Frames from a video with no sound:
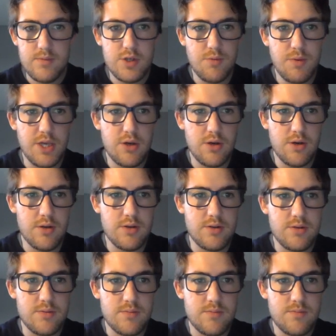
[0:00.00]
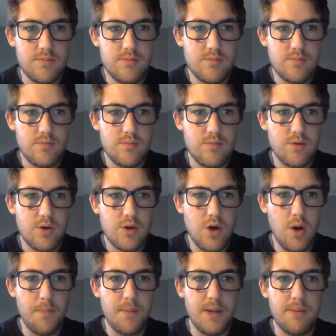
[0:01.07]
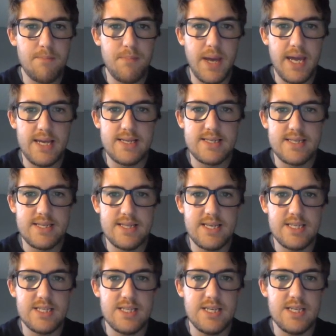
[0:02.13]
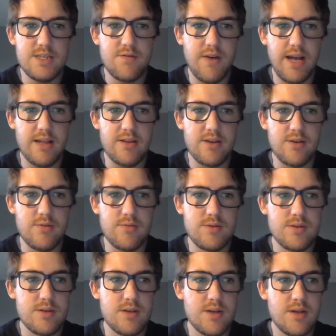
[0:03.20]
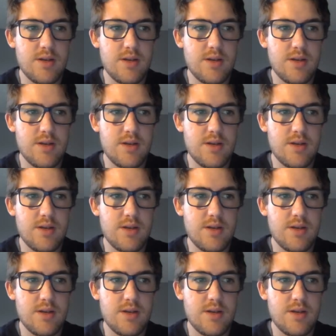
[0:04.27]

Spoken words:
So we could copy and paste these values.